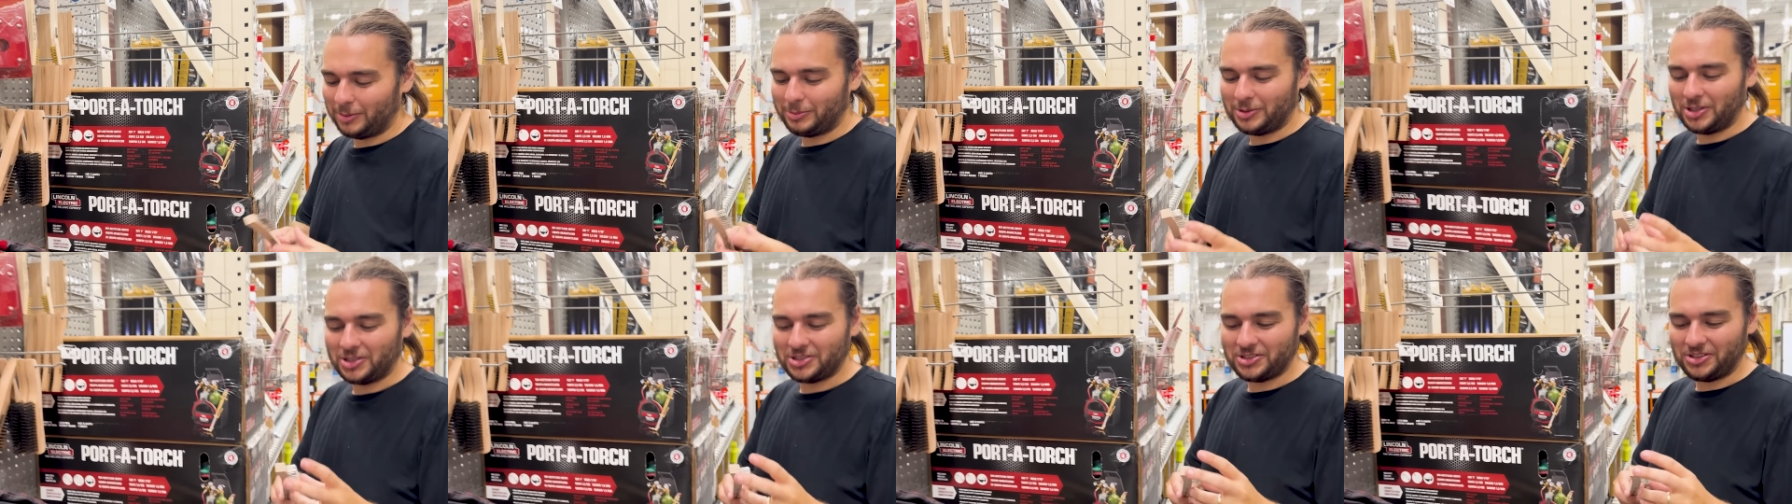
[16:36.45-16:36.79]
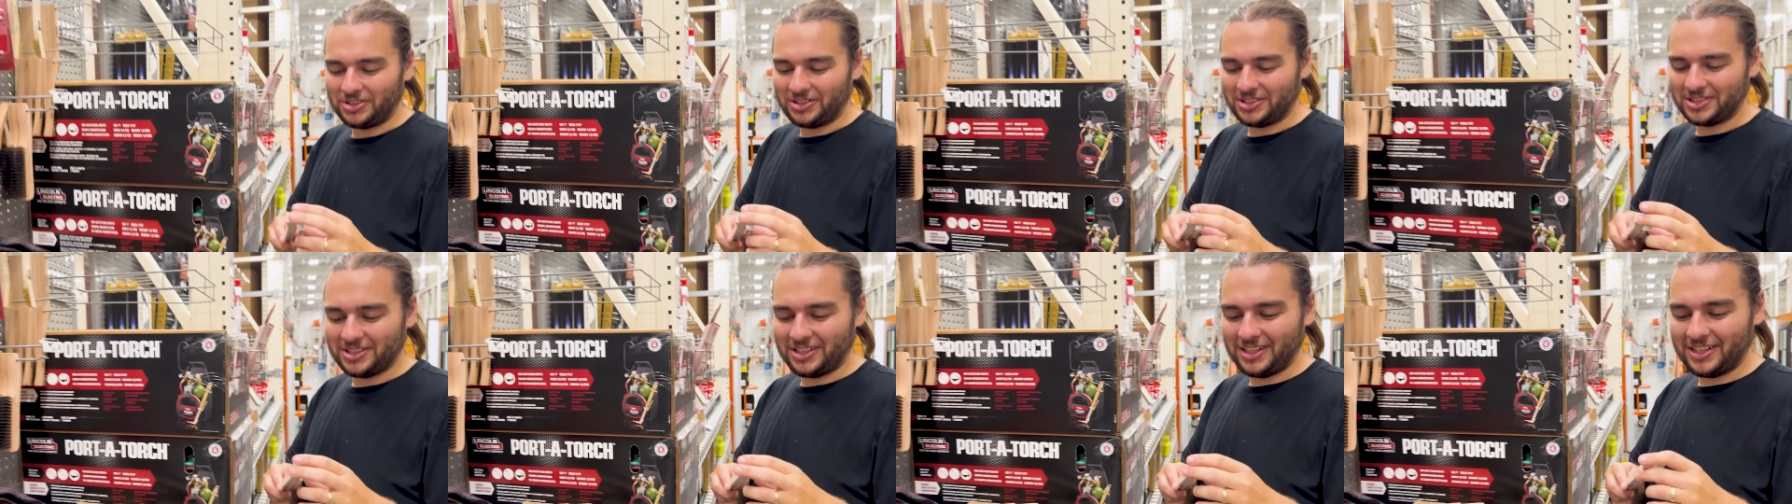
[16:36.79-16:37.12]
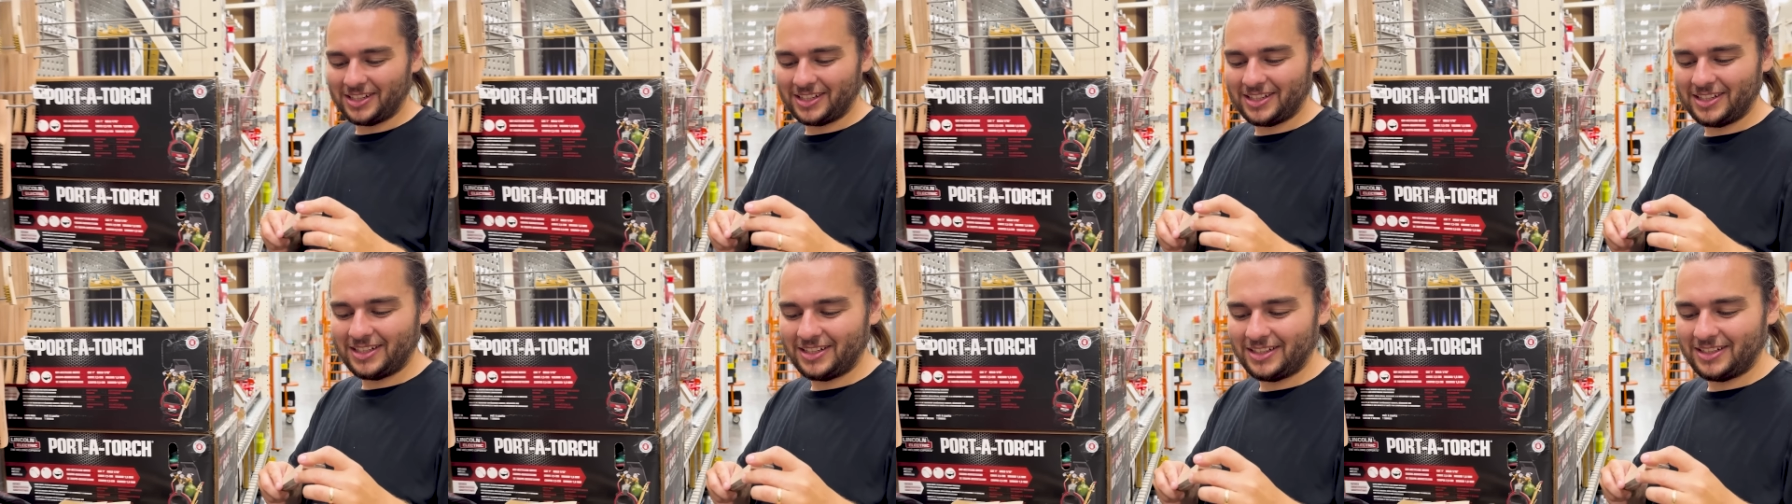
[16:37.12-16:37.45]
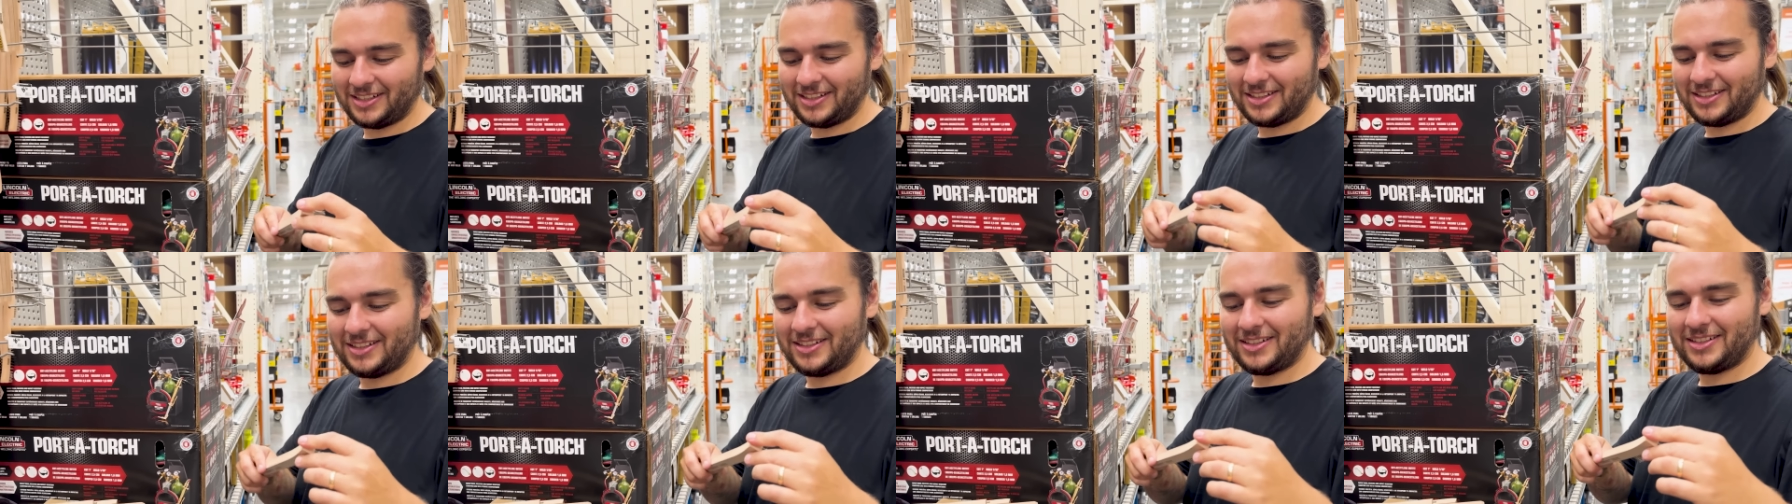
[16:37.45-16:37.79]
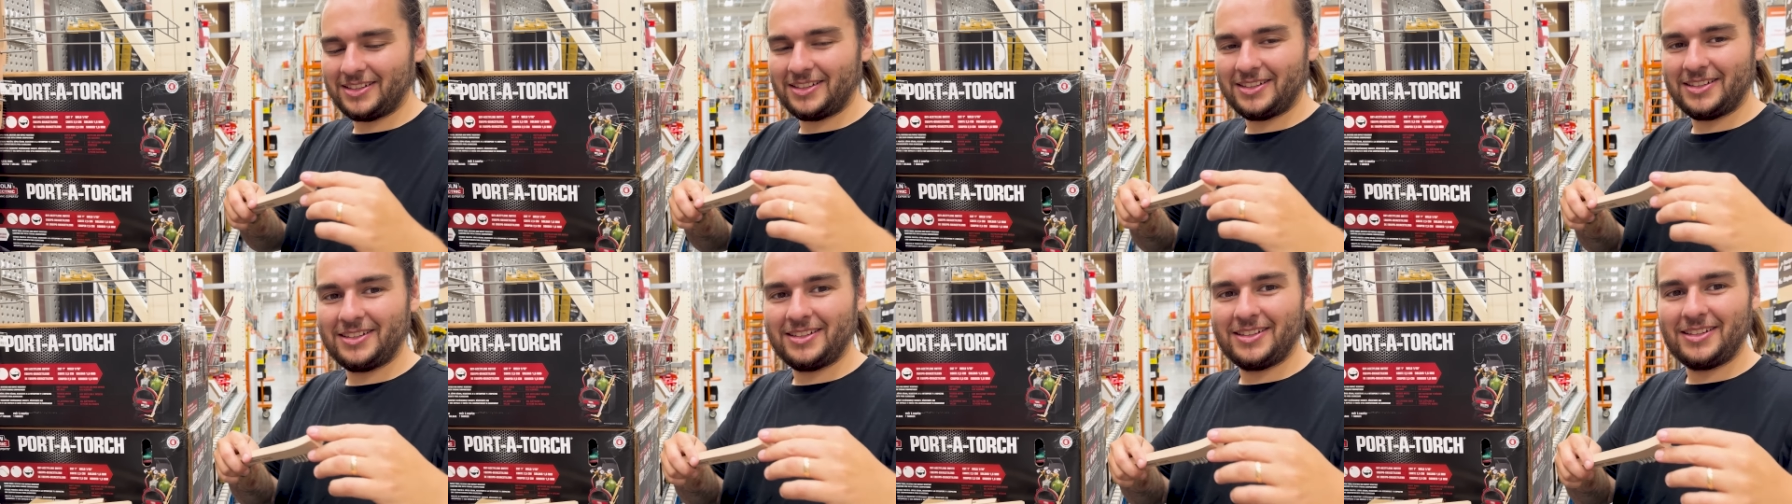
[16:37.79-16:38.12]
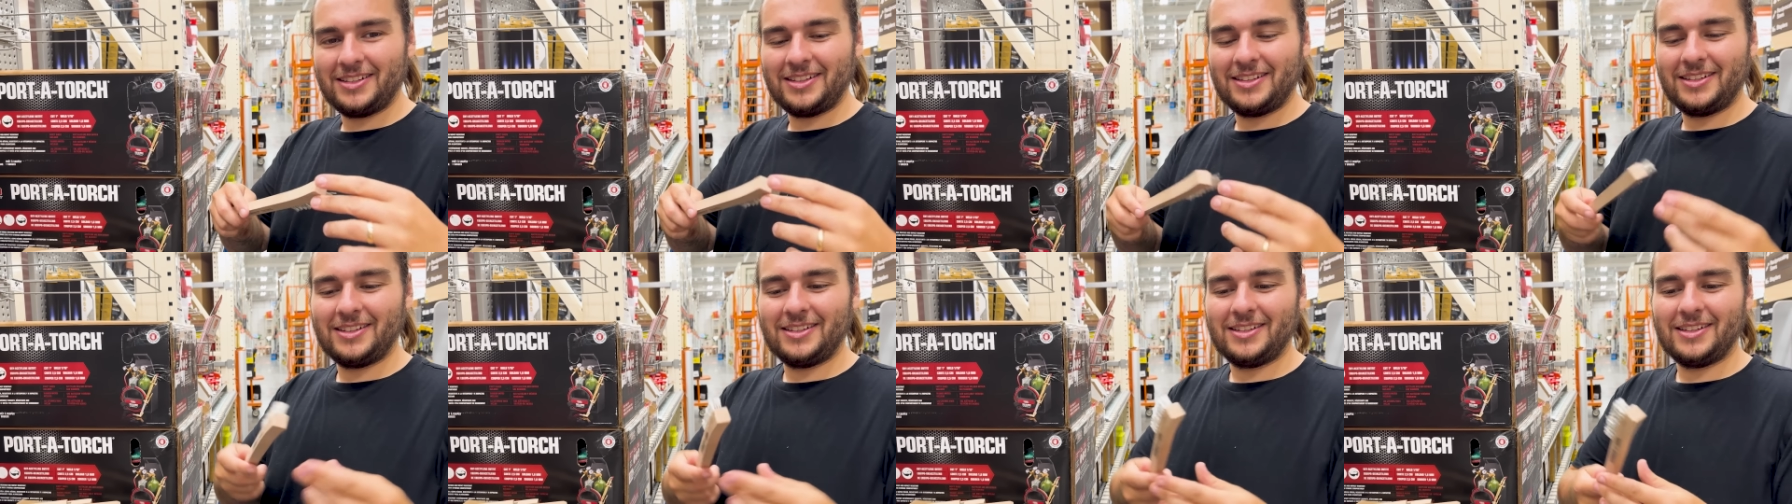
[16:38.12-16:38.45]
brush looks like.
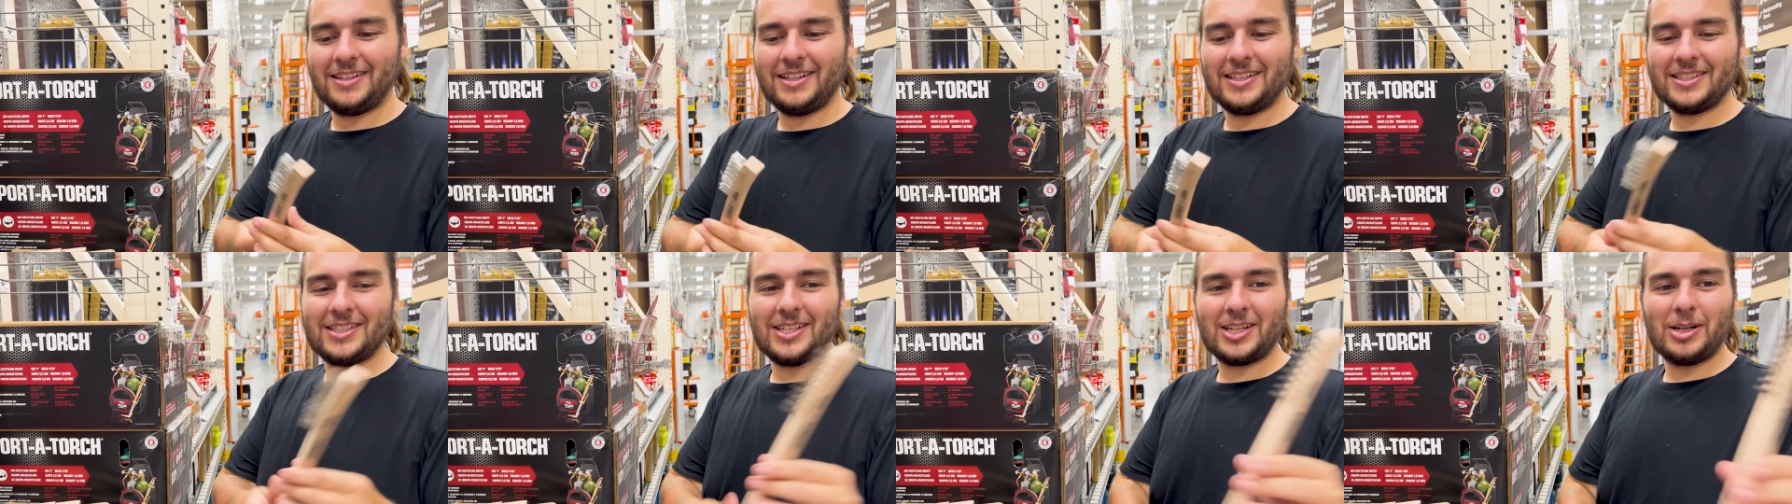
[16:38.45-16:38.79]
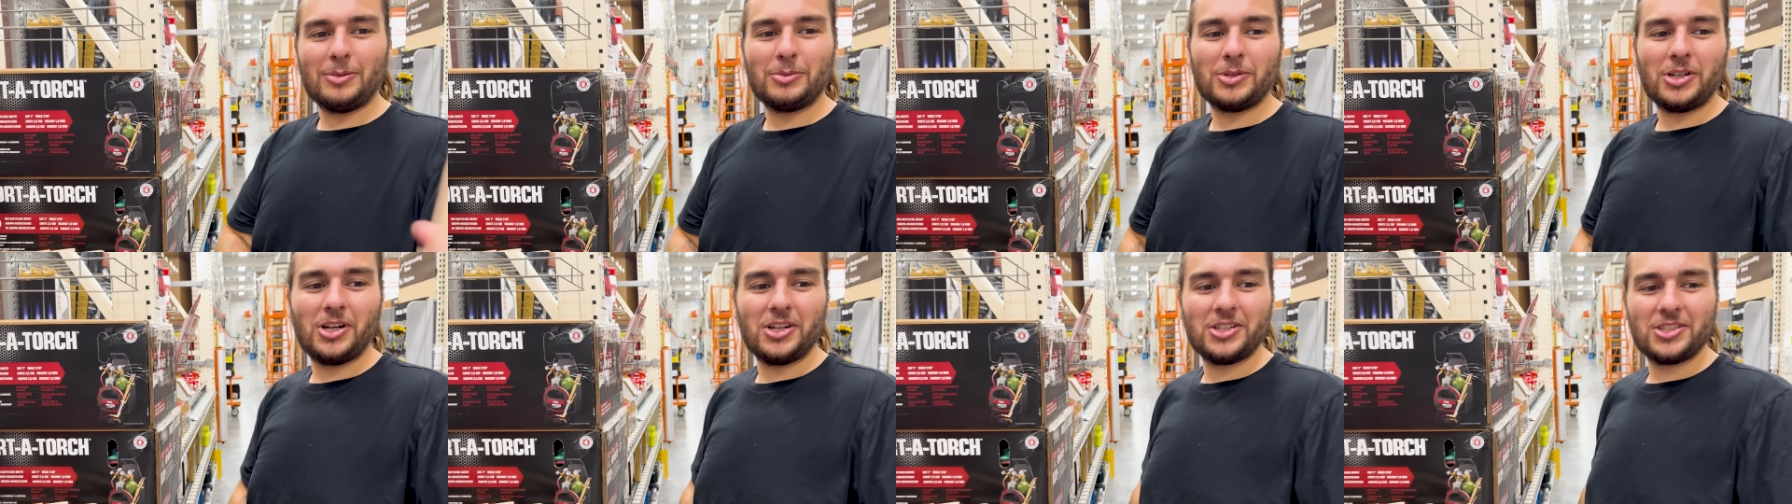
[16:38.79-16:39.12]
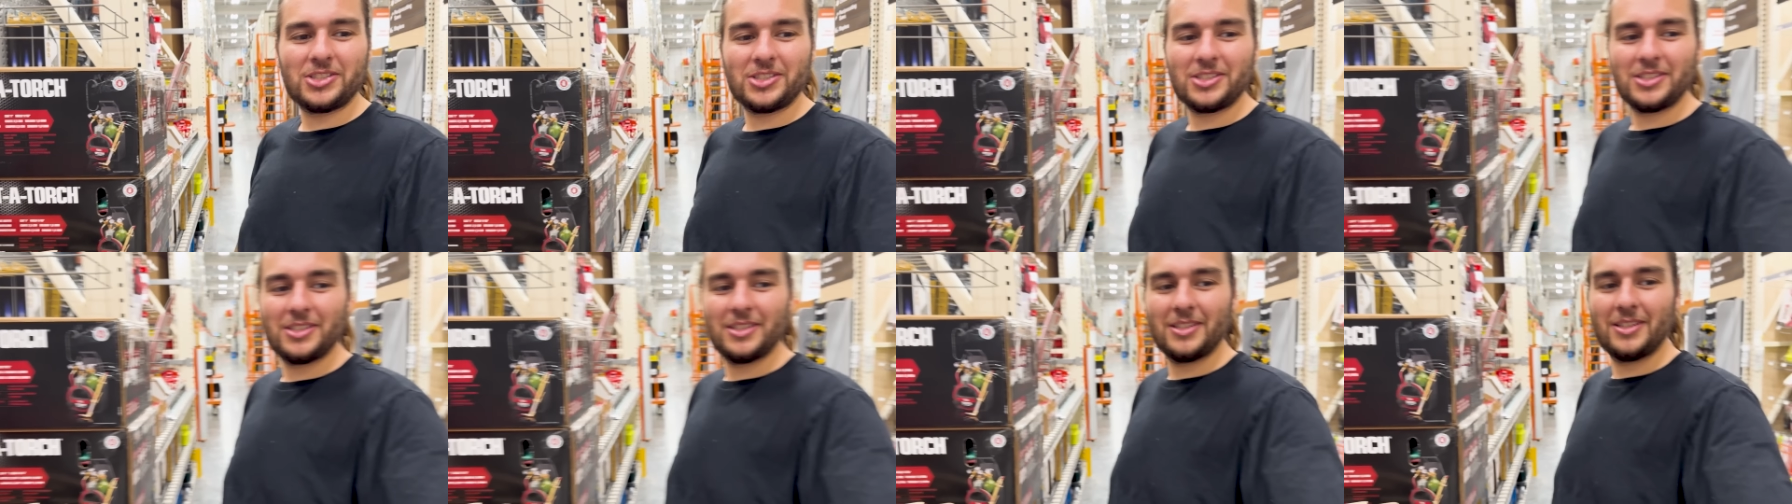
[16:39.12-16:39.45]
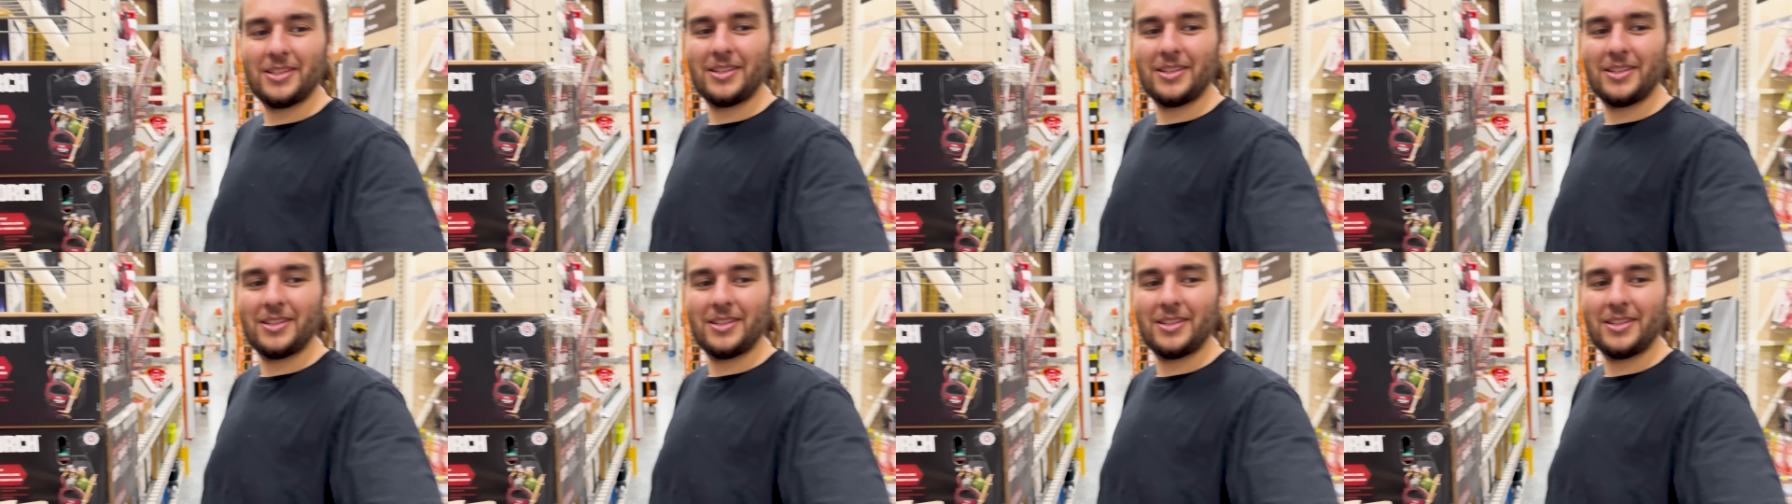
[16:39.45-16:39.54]
It's like a brush.